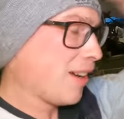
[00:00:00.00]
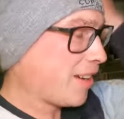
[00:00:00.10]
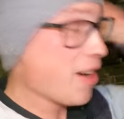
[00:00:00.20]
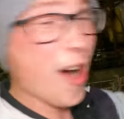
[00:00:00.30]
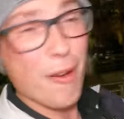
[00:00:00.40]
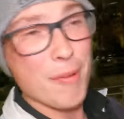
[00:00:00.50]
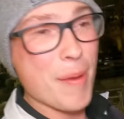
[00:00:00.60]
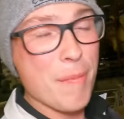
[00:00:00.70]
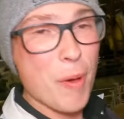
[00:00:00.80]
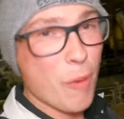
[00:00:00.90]
I can't
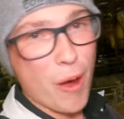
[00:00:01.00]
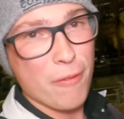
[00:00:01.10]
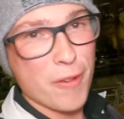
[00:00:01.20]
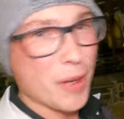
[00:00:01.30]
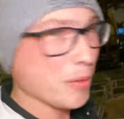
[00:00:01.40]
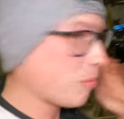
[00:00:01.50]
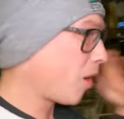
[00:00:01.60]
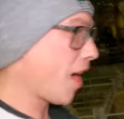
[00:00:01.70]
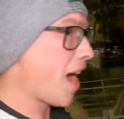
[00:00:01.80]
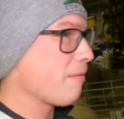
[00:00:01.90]
remember what I filmed and
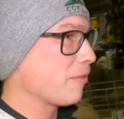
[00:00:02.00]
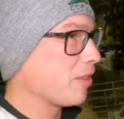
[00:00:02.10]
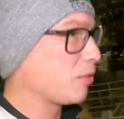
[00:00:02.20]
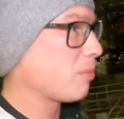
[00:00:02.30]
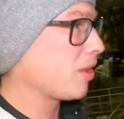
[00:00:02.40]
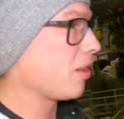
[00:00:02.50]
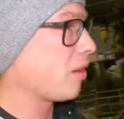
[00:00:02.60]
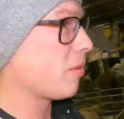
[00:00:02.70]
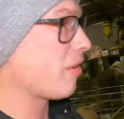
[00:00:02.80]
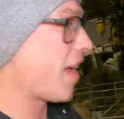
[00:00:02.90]
what I haven't. It's been a
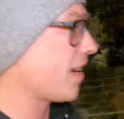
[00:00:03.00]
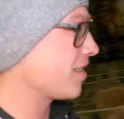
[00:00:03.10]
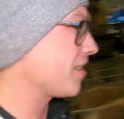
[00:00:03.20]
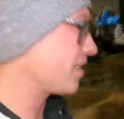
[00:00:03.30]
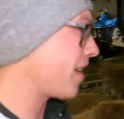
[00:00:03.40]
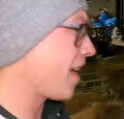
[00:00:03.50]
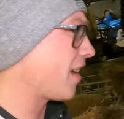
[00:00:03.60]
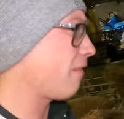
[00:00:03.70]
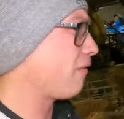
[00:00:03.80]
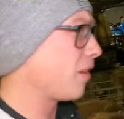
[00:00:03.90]
little bit of a hectic day.
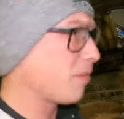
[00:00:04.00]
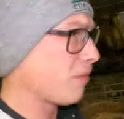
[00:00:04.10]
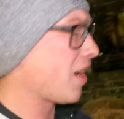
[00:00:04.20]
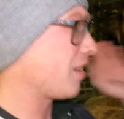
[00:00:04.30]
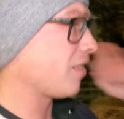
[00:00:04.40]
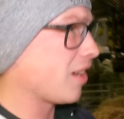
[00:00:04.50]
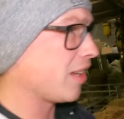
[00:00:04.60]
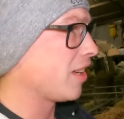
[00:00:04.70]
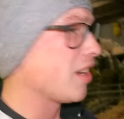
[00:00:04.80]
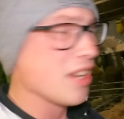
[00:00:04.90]
I think we've had
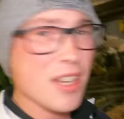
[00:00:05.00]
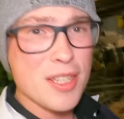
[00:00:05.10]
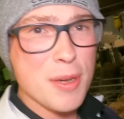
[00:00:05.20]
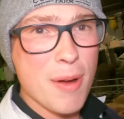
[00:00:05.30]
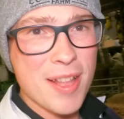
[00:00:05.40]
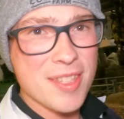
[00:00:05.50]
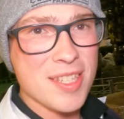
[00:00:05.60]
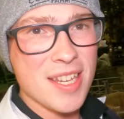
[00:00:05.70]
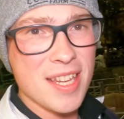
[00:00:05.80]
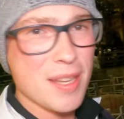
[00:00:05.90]
like
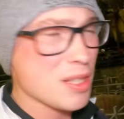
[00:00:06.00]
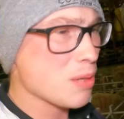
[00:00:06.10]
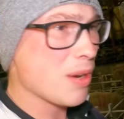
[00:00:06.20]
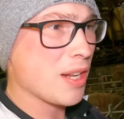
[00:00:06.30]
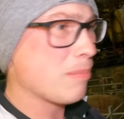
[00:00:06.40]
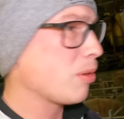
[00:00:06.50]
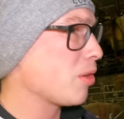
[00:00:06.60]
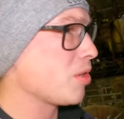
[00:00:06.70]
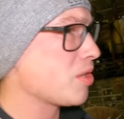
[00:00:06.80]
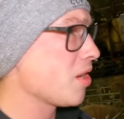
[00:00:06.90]
20
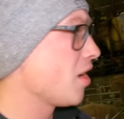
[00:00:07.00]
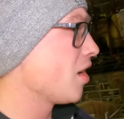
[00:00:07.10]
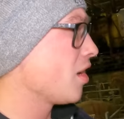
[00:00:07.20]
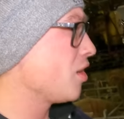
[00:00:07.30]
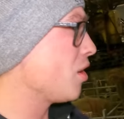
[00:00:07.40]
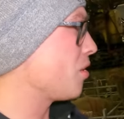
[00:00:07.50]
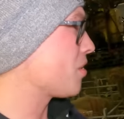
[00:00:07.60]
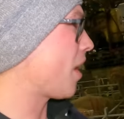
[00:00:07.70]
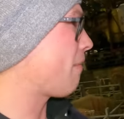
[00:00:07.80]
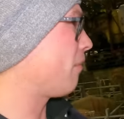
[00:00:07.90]
plus
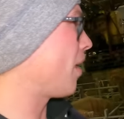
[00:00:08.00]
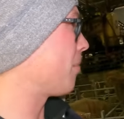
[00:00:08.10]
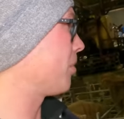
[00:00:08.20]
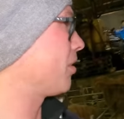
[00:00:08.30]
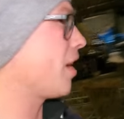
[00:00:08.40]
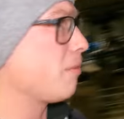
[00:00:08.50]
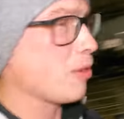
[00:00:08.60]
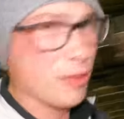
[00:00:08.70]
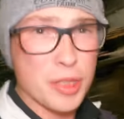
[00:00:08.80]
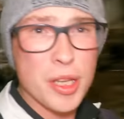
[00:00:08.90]
ewes have lambs today,
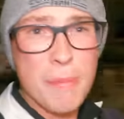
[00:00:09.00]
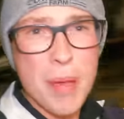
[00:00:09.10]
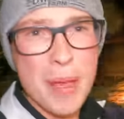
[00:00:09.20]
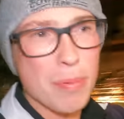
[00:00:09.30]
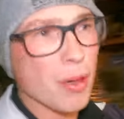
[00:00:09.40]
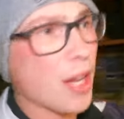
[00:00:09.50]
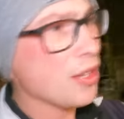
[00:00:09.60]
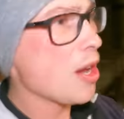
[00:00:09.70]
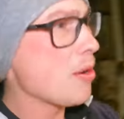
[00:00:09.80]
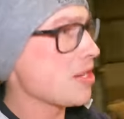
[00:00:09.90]
which for some people, I
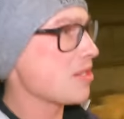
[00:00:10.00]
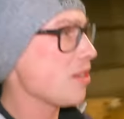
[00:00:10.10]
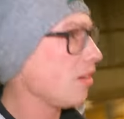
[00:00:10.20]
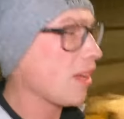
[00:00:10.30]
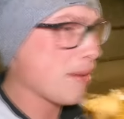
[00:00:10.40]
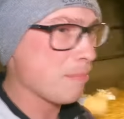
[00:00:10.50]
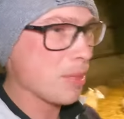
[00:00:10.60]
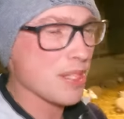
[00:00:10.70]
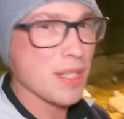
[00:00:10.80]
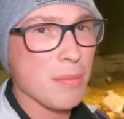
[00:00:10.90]
know it's not that
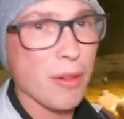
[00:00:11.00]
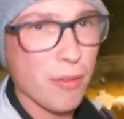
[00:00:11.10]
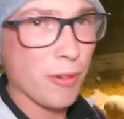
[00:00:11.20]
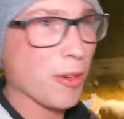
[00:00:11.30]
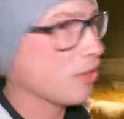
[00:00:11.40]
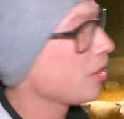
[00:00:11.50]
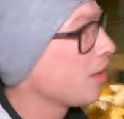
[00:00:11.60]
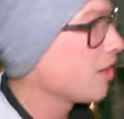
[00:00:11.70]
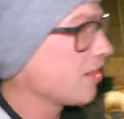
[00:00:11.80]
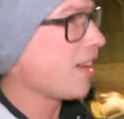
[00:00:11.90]
busy, but for us,
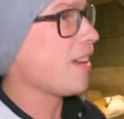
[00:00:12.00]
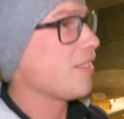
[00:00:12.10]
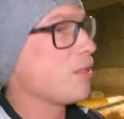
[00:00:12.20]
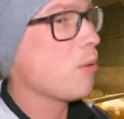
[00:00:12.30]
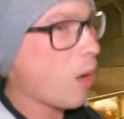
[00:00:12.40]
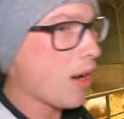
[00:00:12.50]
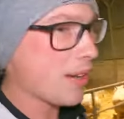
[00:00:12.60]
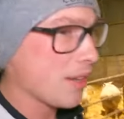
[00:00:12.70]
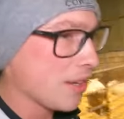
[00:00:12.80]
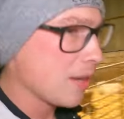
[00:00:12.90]
that is
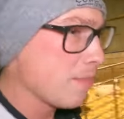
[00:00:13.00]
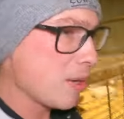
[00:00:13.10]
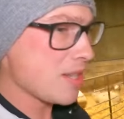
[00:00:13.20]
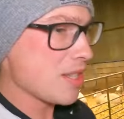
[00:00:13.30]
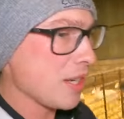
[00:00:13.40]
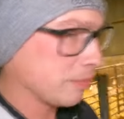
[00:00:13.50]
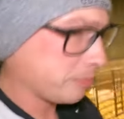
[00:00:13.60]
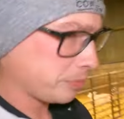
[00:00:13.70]
quite busy.